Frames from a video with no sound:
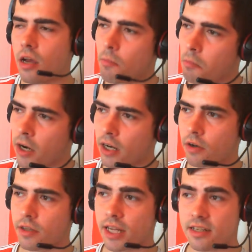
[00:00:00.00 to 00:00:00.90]
my
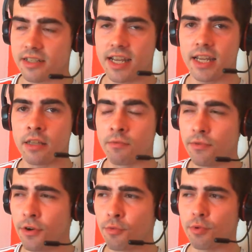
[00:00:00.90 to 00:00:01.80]
God, the
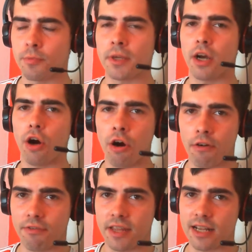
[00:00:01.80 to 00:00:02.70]
roof would be
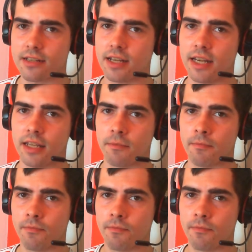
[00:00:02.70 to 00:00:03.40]
off that stadium.